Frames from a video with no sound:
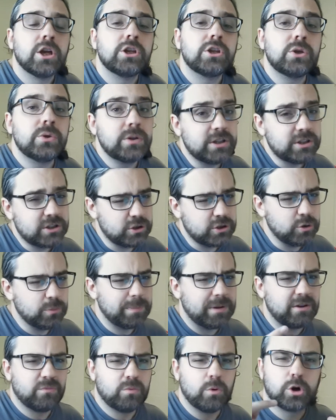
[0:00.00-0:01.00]
You need to do a
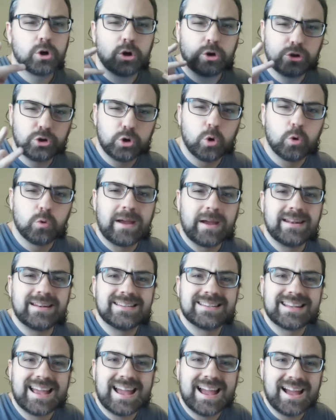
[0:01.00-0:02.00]
bit of work on your
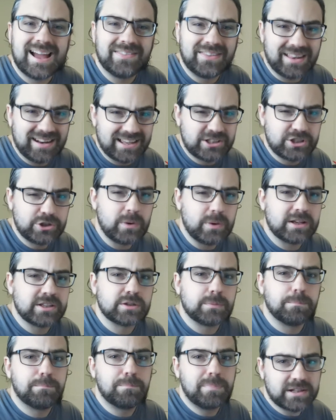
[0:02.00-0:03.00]
end that lets you
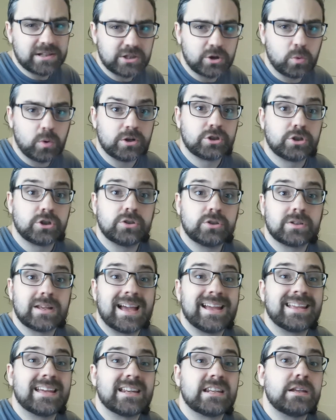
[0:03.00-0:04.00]
ask better questions
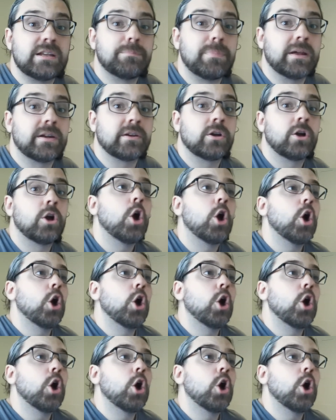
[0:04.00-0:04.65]
and get a better